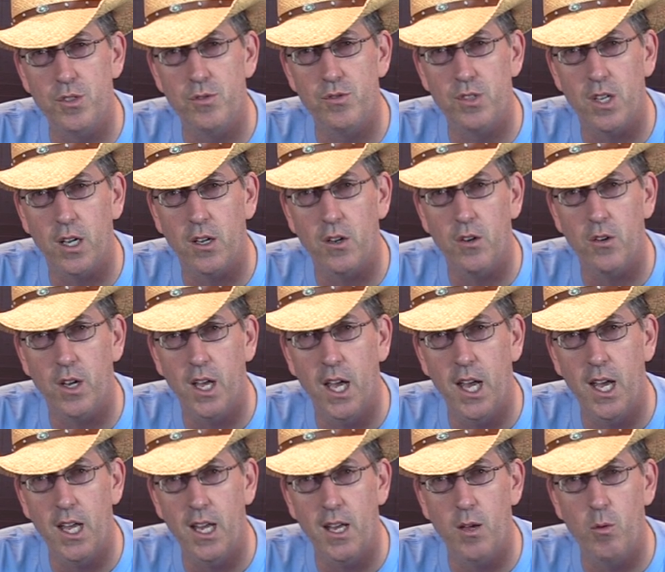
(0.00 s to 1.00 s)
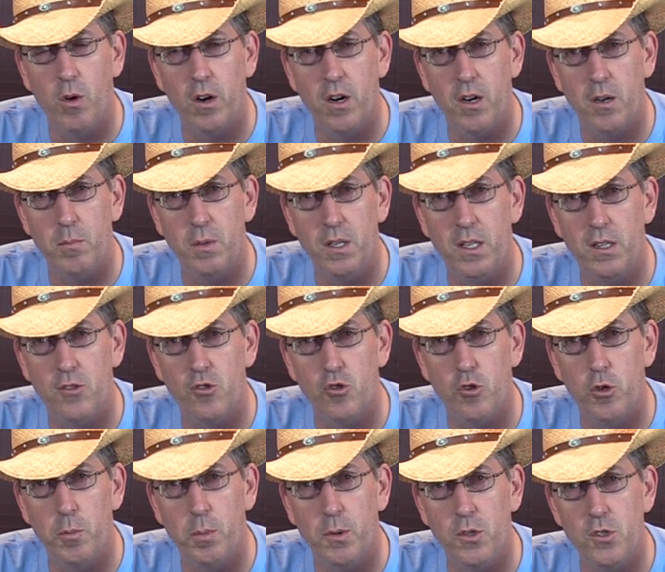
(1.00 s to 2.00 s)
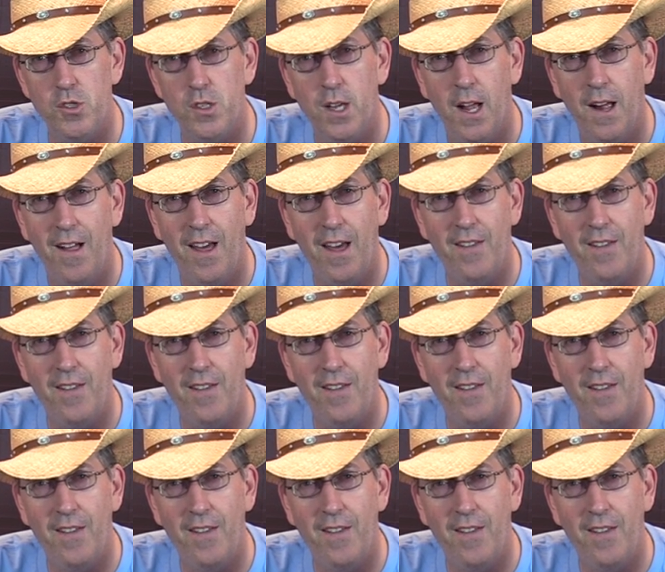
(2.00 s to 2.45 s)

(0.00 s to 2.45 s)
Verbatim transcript: he was like, okay, he wanted to be the troopers.